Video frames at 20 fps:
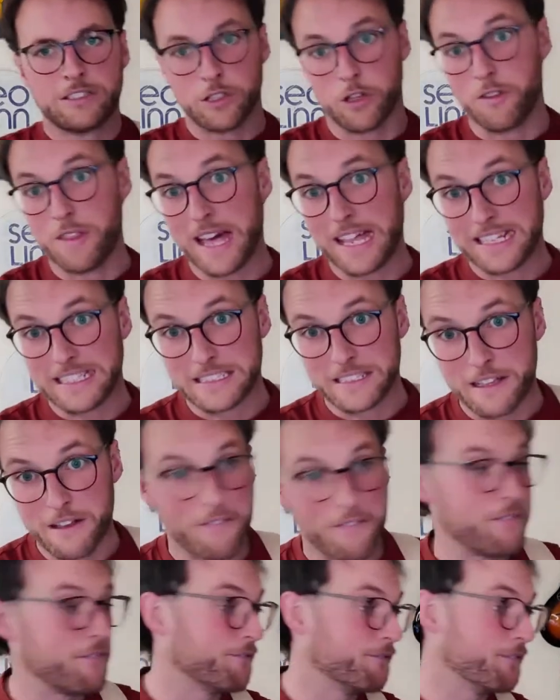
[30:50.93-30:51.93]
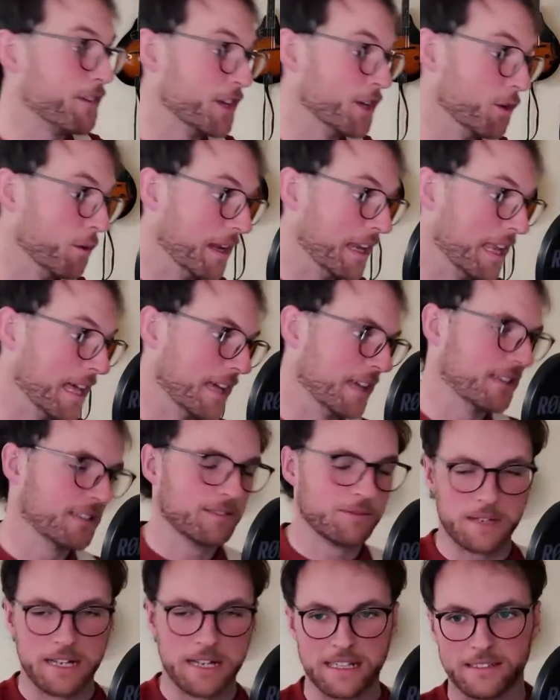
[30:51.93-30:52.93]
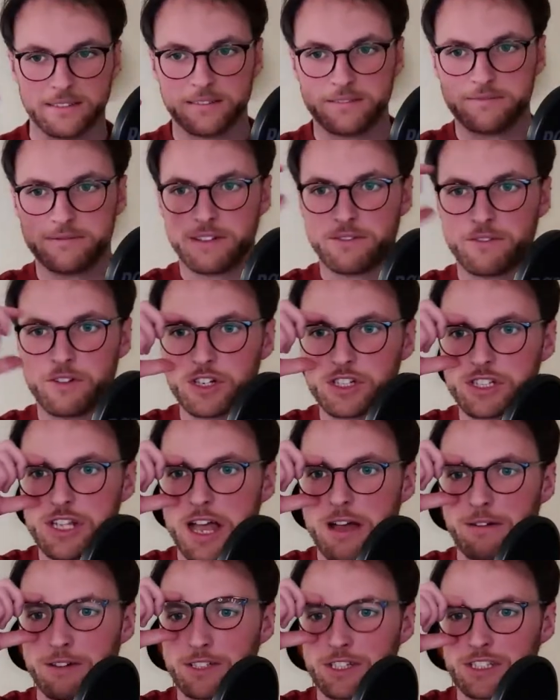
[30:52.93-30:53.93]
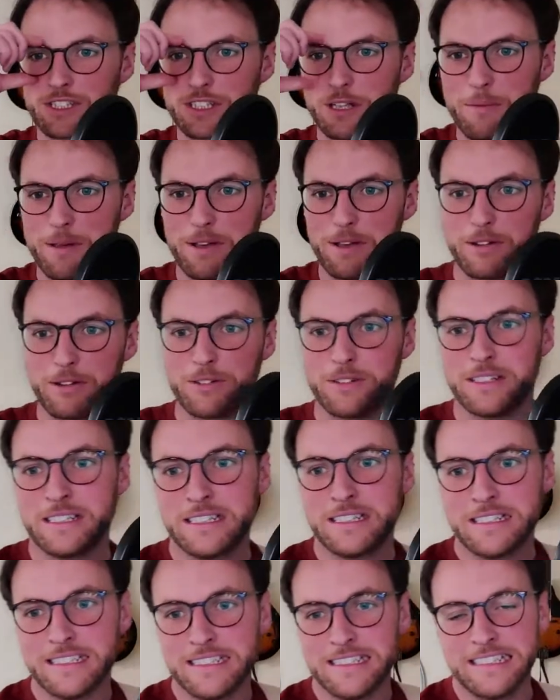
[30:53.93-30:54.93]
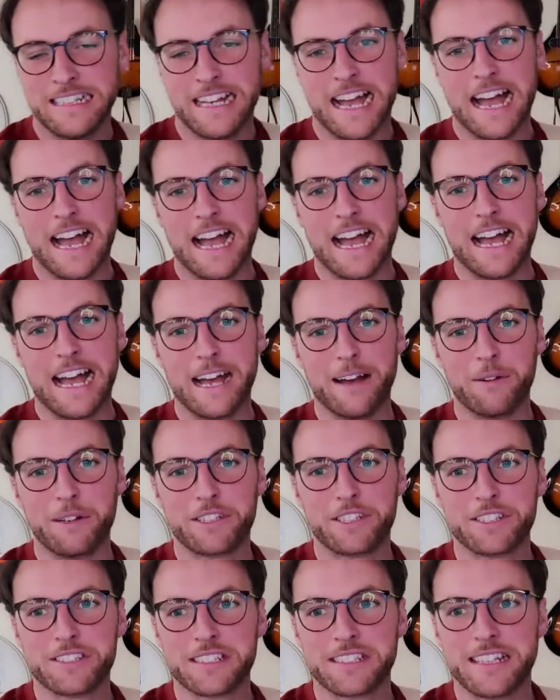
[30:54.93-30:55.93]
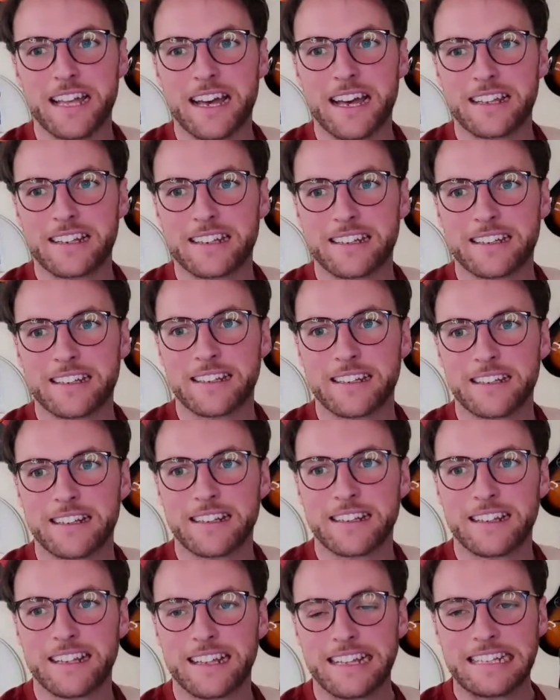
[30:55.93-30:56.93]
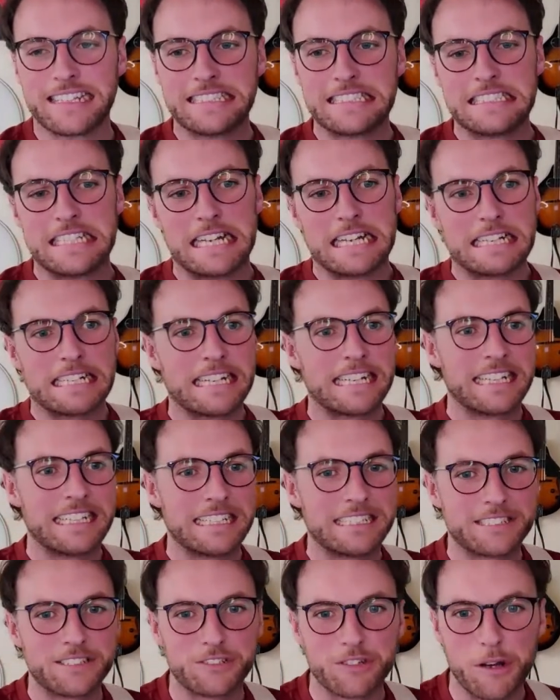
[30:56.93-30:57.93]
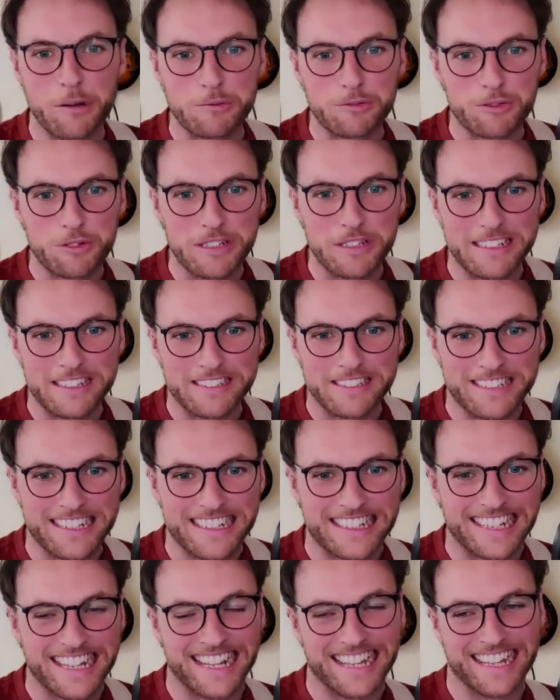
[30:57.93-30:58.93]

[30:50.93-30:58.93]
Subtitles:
That is Fendawella. Well, a version of it just on my own, which is not, kind of needs the drums really, doesn't it?